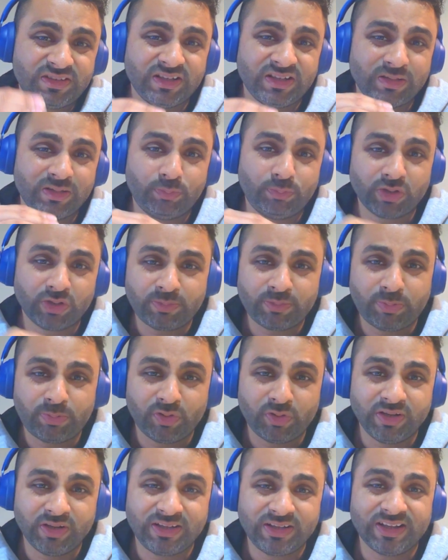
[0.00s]
single bullet
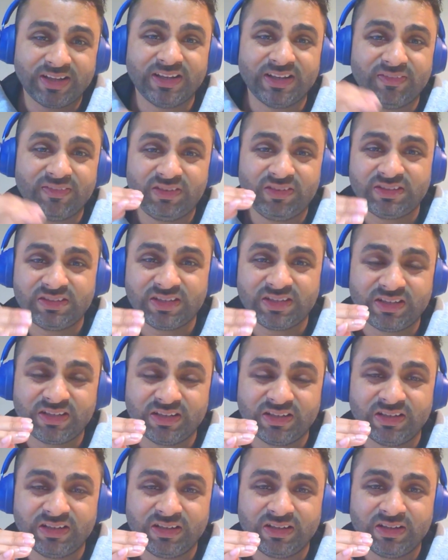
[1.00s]
point and every
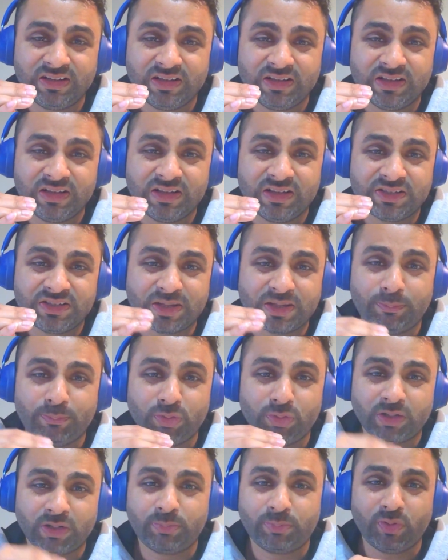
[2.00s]
single
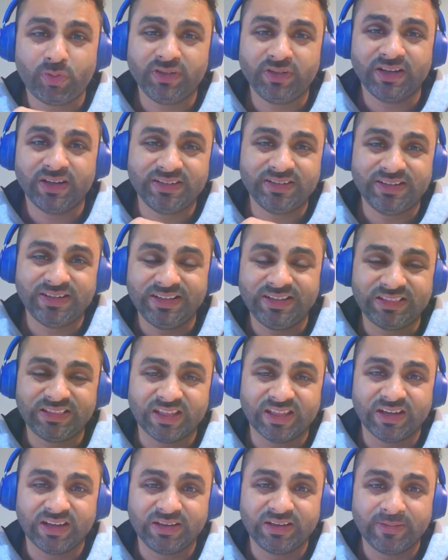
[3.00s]
sub-bullet point underneath
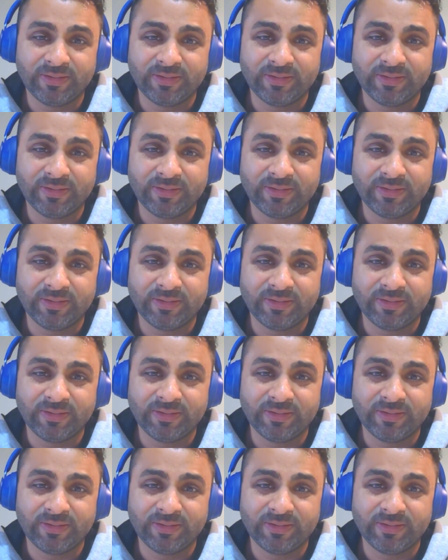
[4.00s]
that.